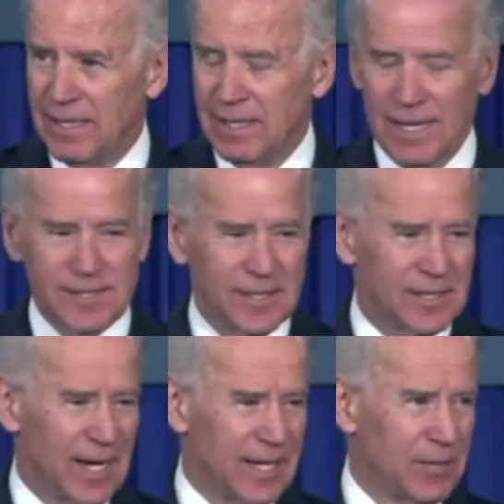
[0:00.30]
That's
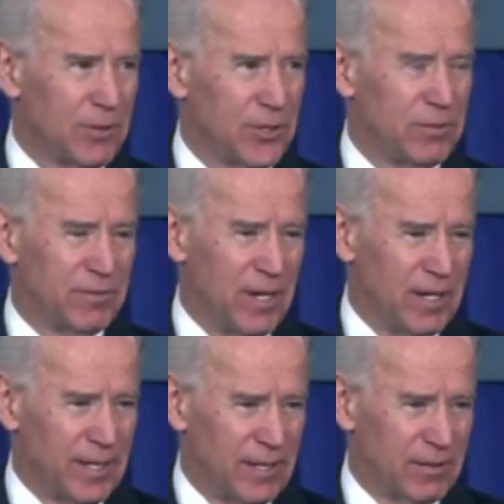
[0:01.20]
exactly what you've
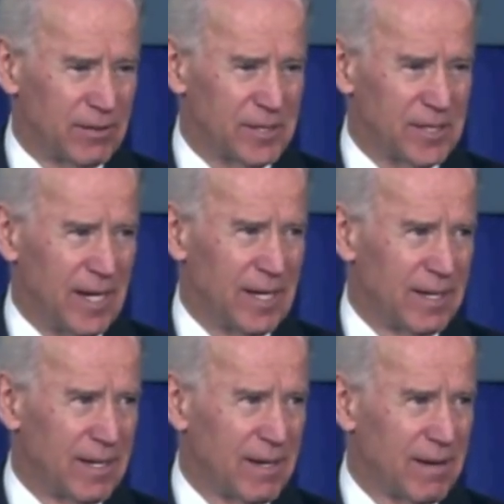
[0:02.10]
done here in the
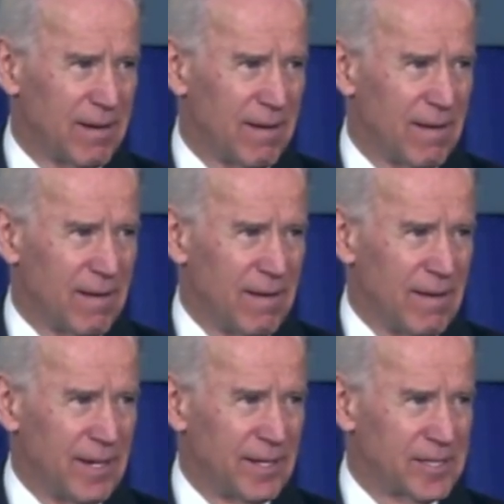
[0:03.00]
state.
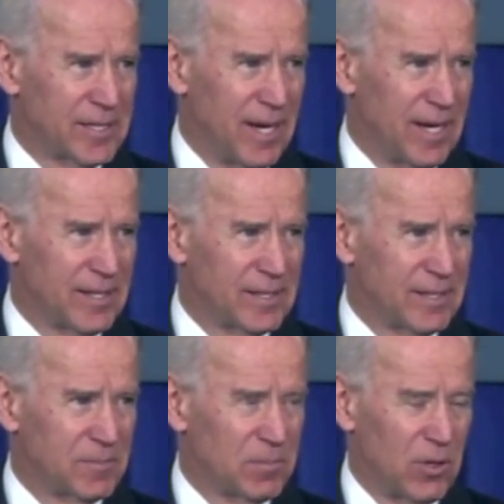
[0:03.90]
In a sense,
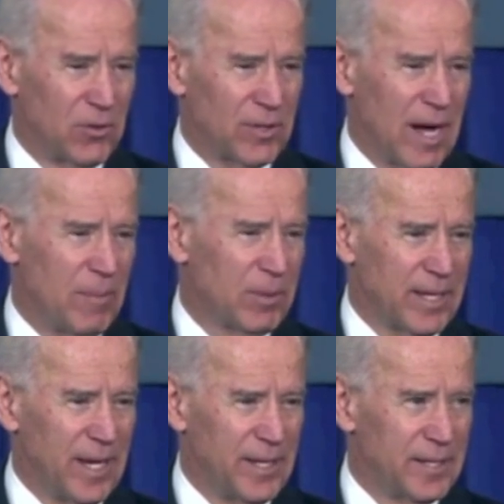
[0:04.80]
it's both
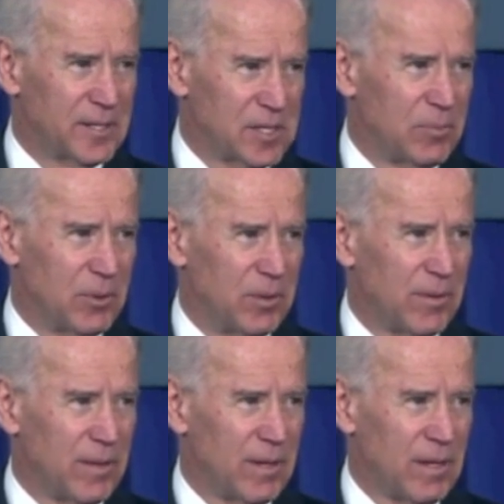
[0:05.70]
complicated and simple.
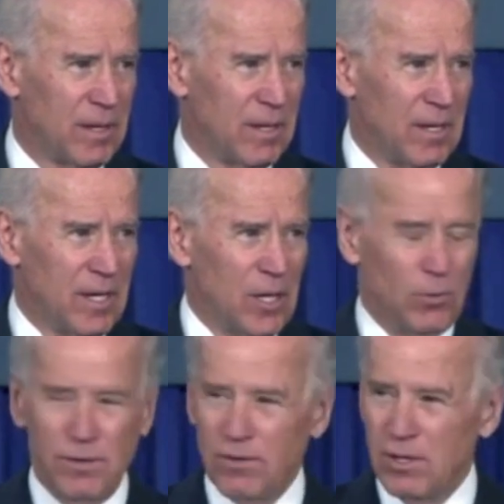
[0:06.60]

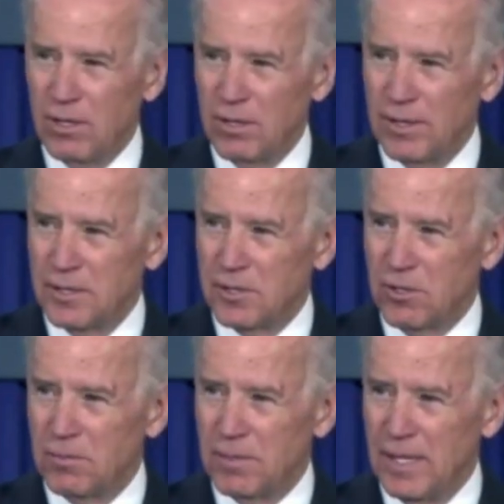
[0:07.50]
We've learned that
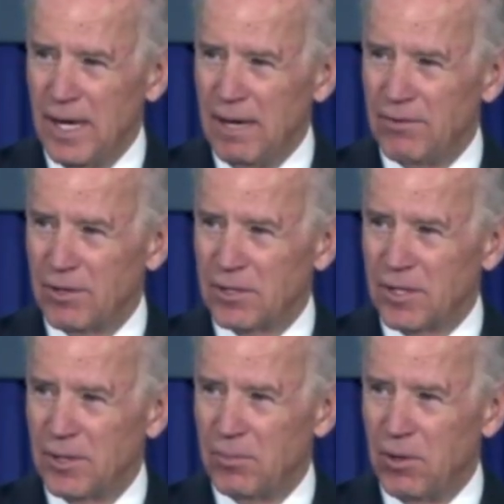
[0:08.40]
certain behaviors
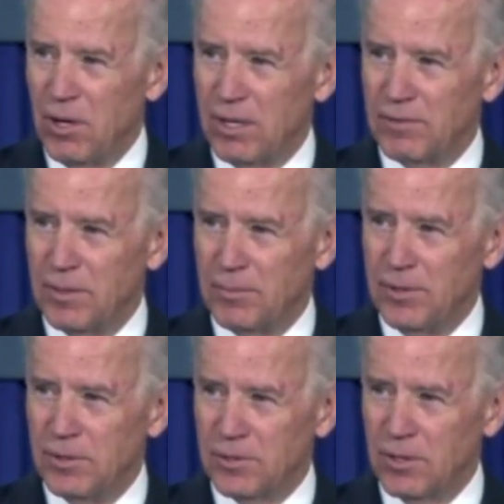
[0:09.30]
on the part of an
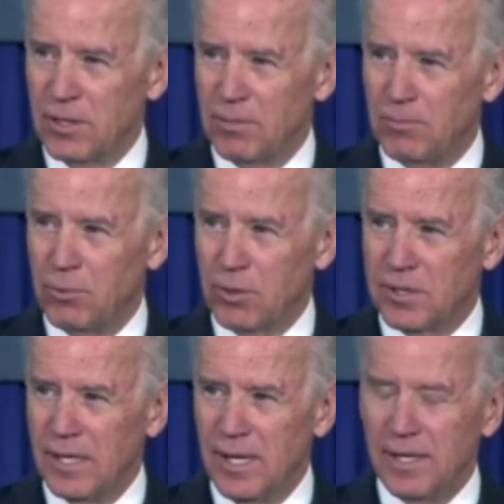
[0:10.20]
abuser
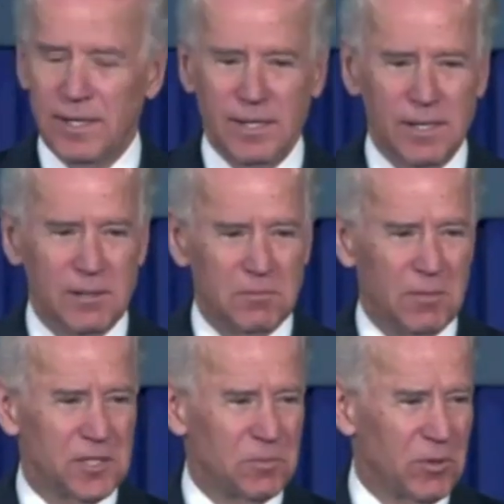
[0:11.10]
portend uh,
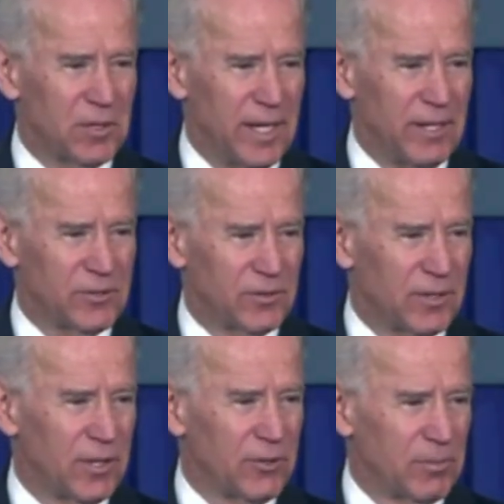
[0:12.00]
much more danger
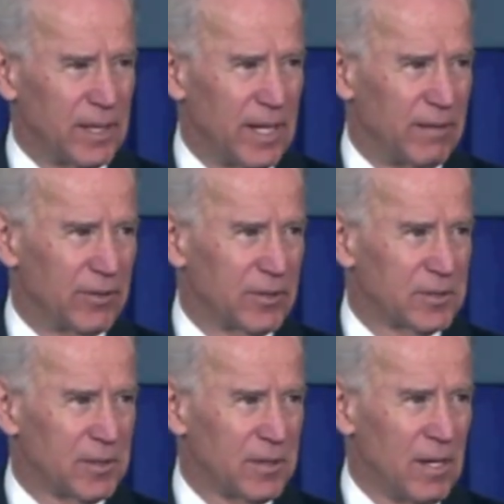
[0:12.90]
than other
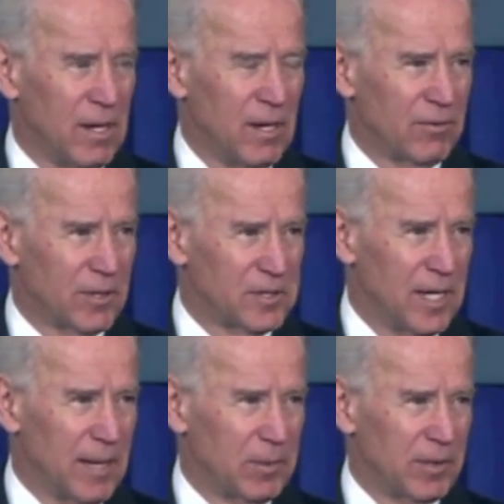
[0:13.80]
behaviors. For
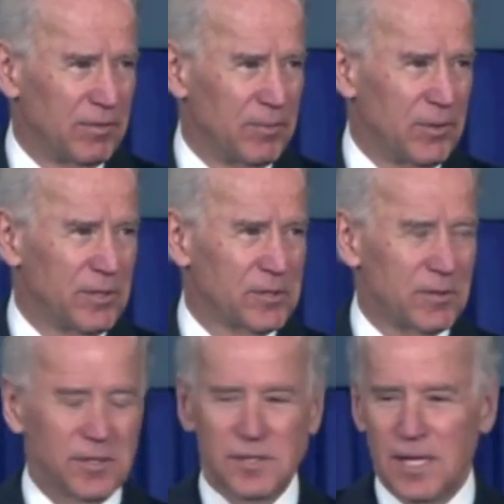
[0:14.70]
example, if an abuser
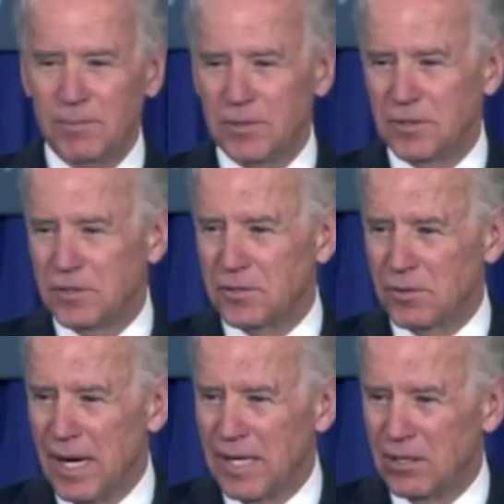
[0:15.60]
has attempted to
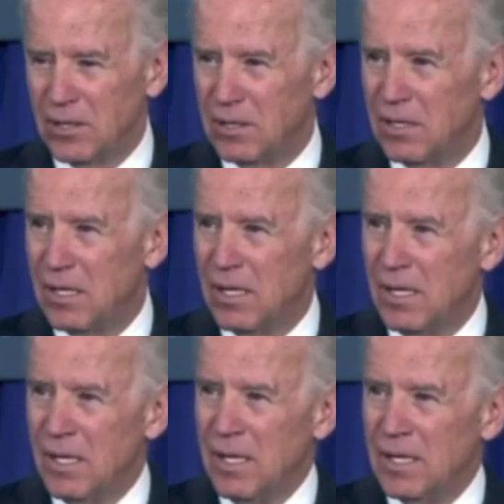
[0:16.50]
strangle
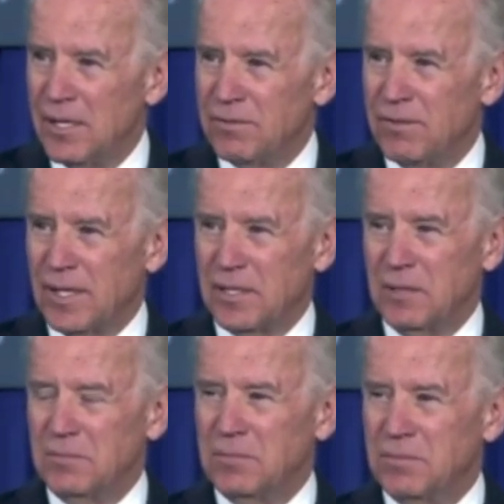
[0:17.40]
his
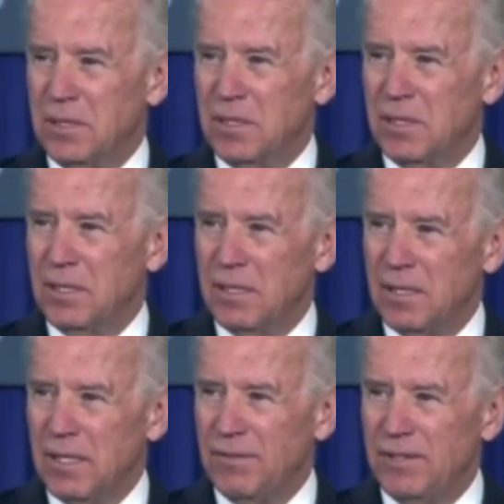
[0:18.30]
victim,
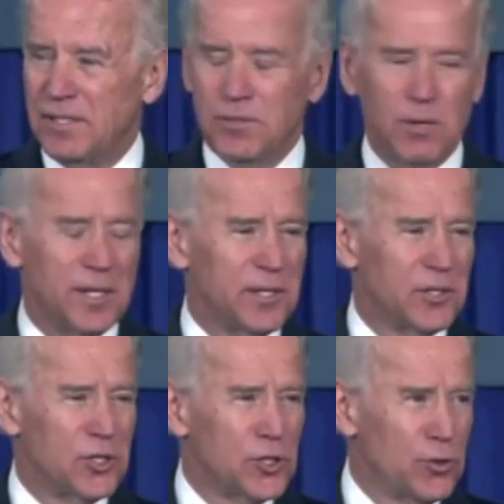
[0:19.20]
if he's threatened
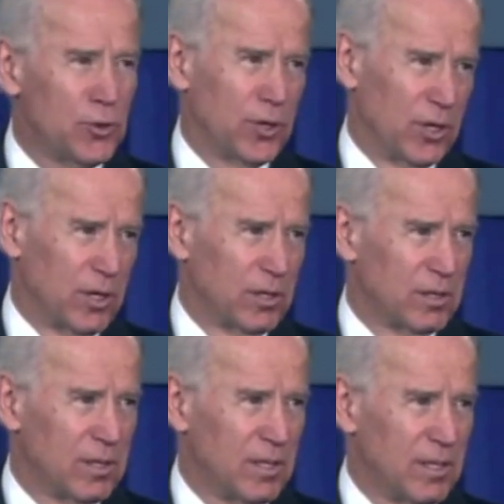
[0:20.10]
to shoot her,
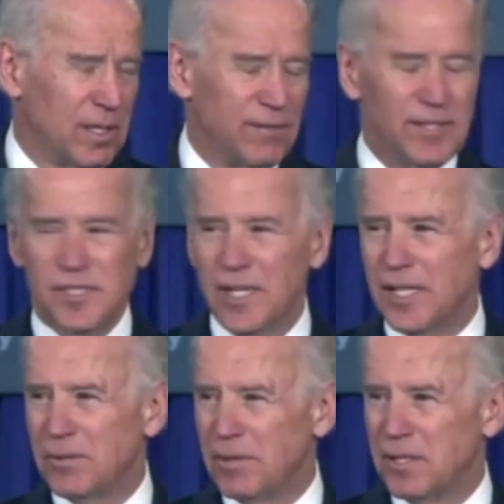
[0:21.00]
if he
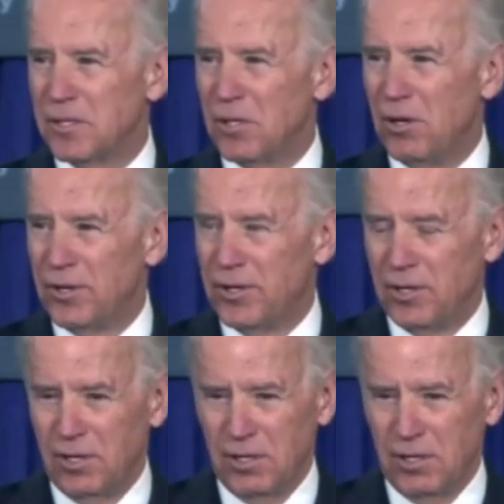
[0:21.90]
sexually assaulted her,